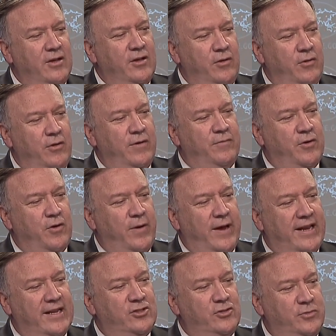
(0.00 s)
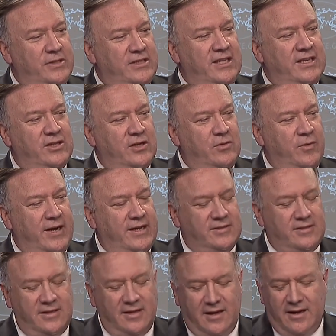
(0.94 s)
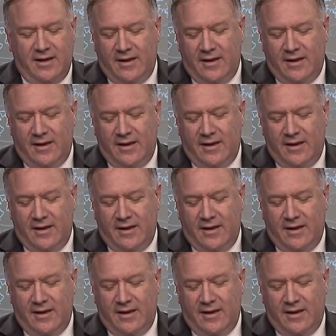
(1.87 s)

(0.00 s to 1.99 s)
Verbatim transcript: you have created strategic risk.